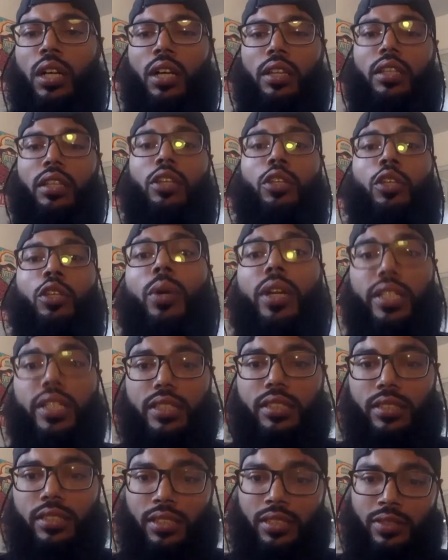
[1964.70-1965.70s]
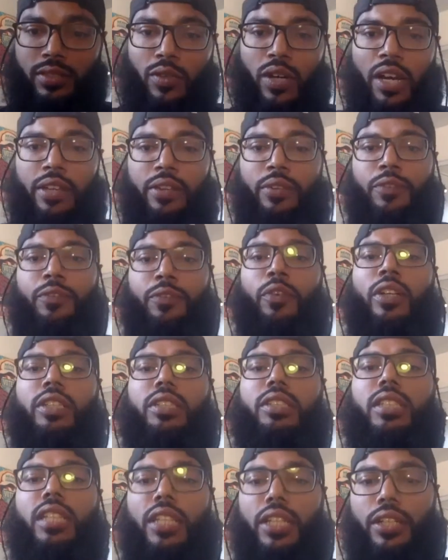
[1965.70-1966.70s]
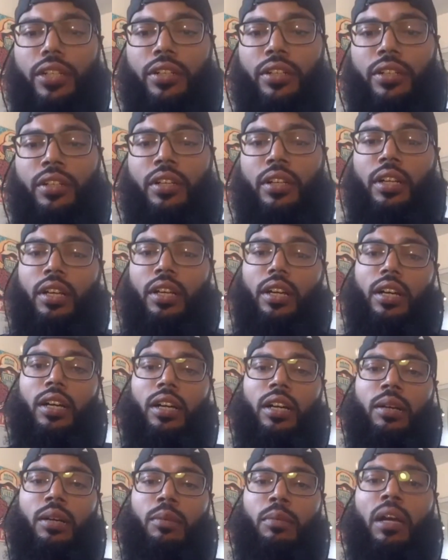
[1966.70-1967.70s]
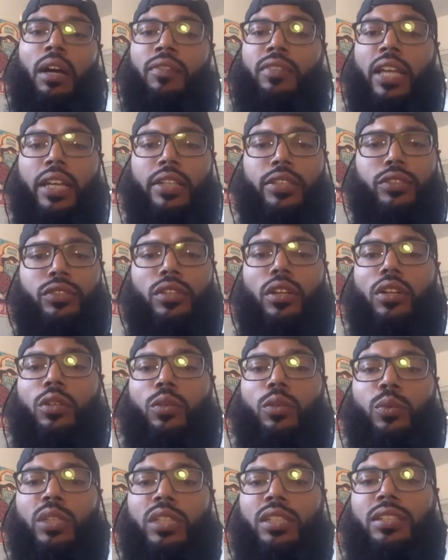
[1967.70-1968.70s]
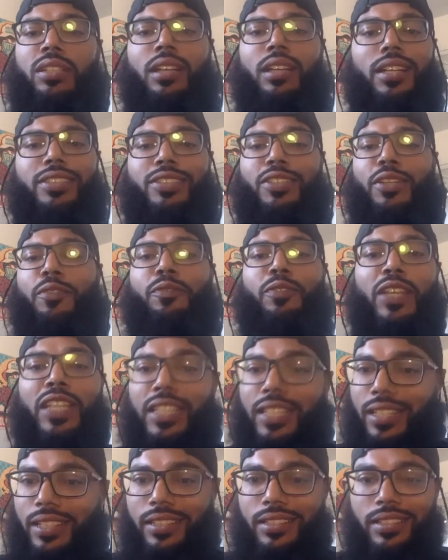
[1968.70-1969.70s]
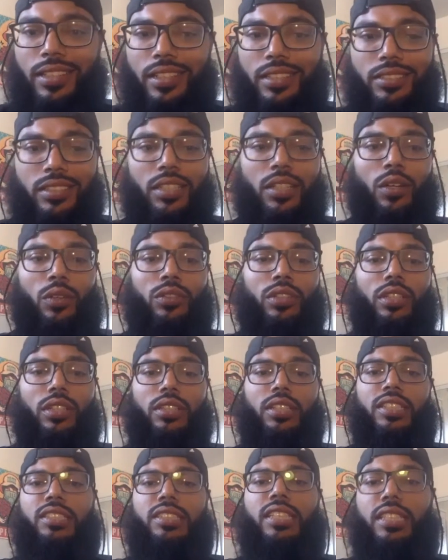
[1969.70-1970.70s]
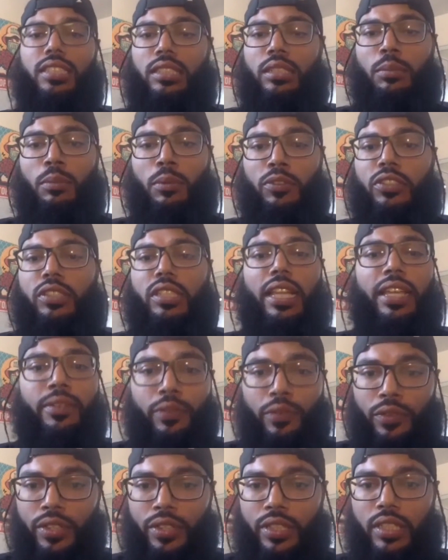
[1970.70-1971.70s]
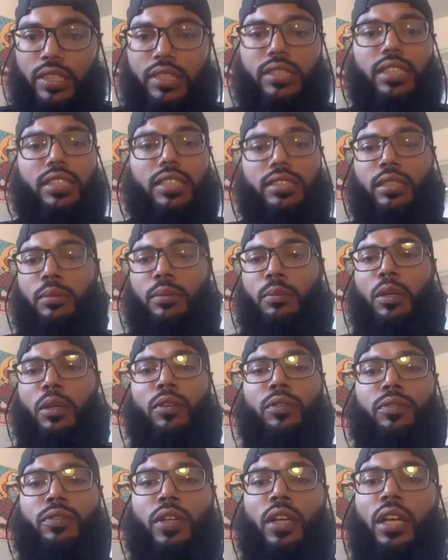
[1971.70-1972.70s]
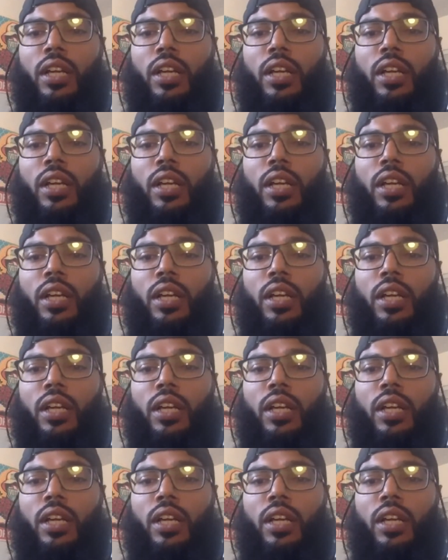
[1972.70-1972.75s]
newest, right, frontier of that struggle. We defeated, the system of slavery, the system of